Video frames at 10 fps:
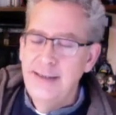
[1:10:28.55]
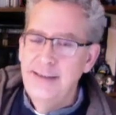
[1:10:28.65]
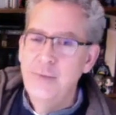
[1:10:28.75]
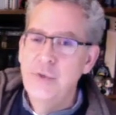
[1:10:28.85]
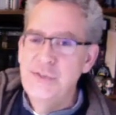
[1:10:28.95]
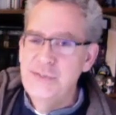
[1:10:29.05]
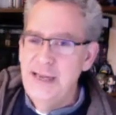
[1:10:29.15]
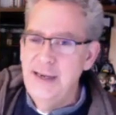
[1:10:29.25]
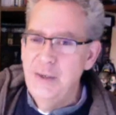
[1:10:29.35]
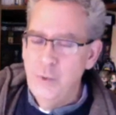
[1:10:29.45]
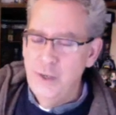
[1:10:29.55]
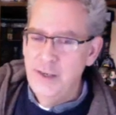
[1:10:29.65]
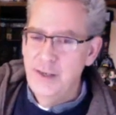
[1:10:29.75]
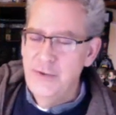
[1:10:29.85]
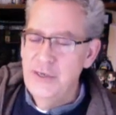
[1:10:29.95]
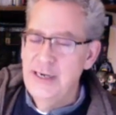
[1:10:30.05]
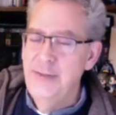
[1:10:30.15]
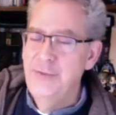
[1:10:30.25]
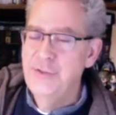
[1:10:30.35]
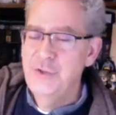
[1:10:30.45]
they resented one another,
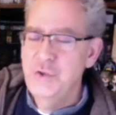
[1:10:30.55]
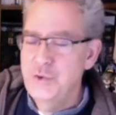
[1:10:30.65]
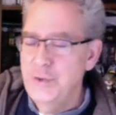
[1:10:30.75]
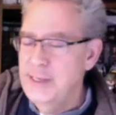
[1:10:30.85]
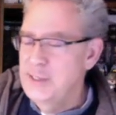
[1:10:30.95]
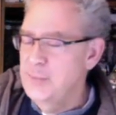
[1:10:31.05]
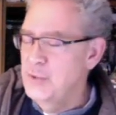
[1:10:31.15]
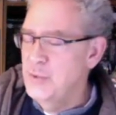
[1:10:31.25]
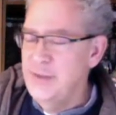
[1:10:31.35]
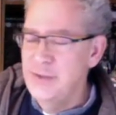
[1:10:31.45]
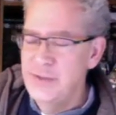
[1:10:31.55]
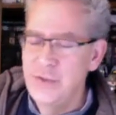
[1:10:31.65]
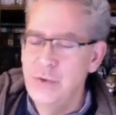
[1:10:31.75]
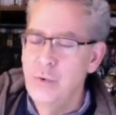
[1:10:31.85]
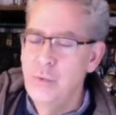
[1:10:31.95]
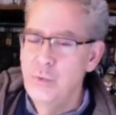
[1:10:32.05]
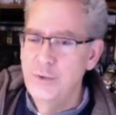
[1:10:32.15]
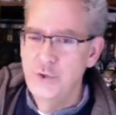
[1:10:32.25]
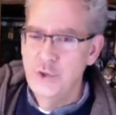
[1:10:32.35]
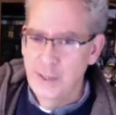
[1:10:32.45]
and the stress between the two
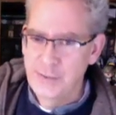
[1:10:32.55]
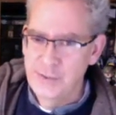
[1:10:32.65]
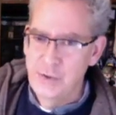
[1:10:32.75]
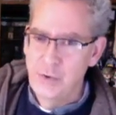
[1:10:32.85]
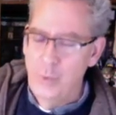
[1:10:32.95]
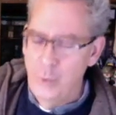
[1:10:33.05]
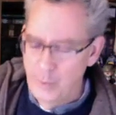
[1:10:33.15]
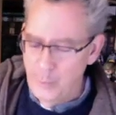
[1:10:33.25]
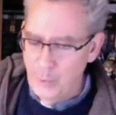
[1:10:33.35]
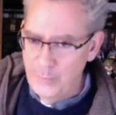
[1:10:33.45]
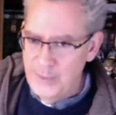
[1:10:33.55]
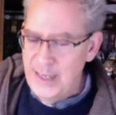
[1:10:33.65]
was just horrible.